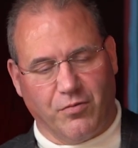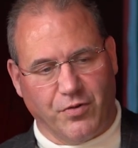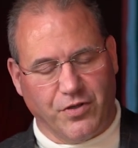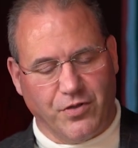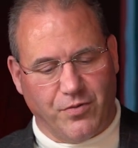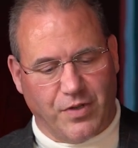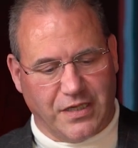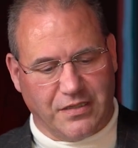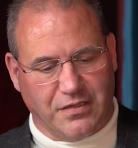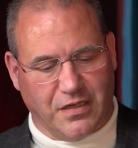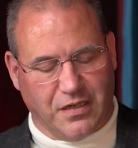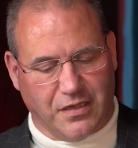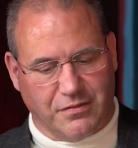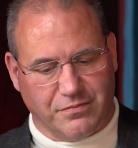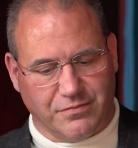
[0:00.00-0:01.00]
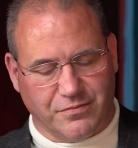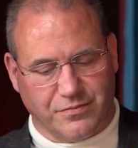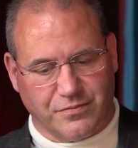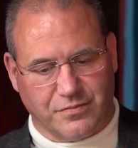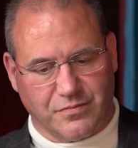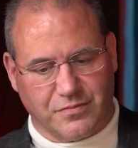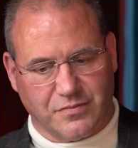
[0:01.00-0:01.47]
Were you at, I
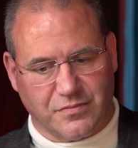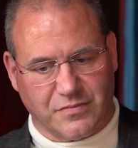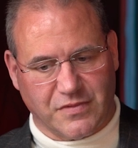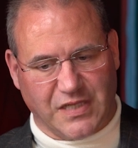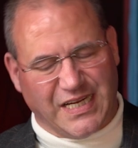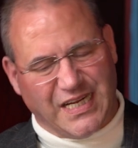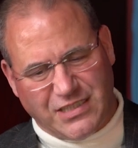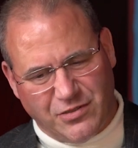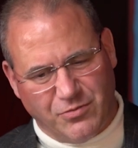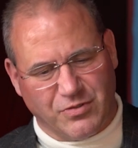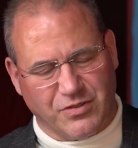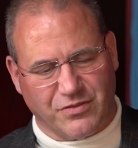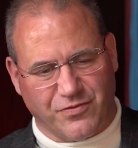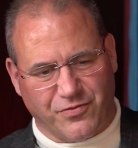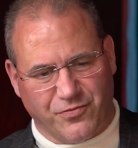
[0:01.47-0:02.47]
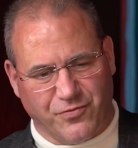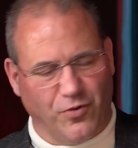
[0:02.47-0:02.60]
guess it was